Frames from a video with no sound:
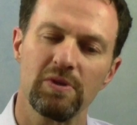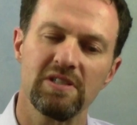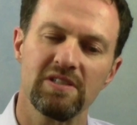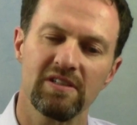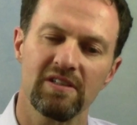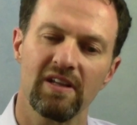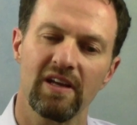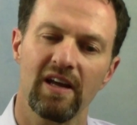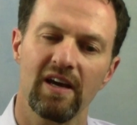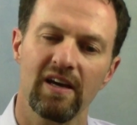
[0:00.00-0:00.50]

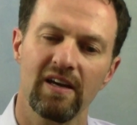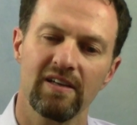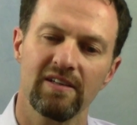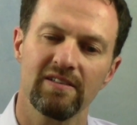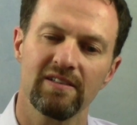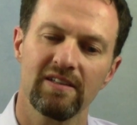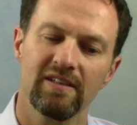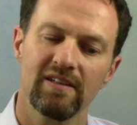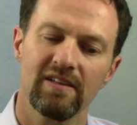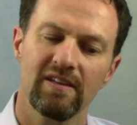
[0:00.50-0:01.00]
reason that
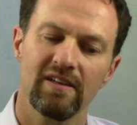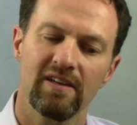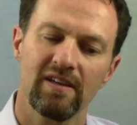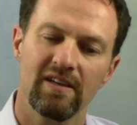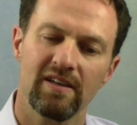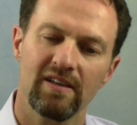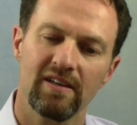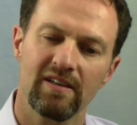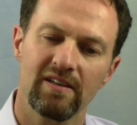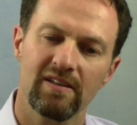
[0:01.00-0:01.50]
I
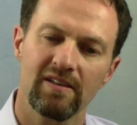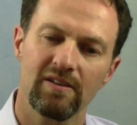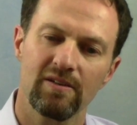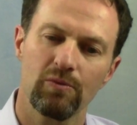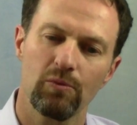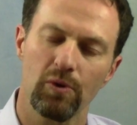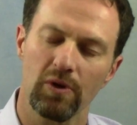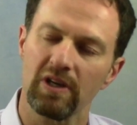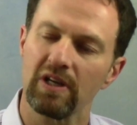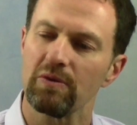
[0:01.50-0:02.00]

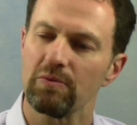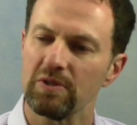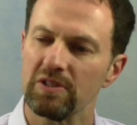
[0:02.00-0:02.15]
work in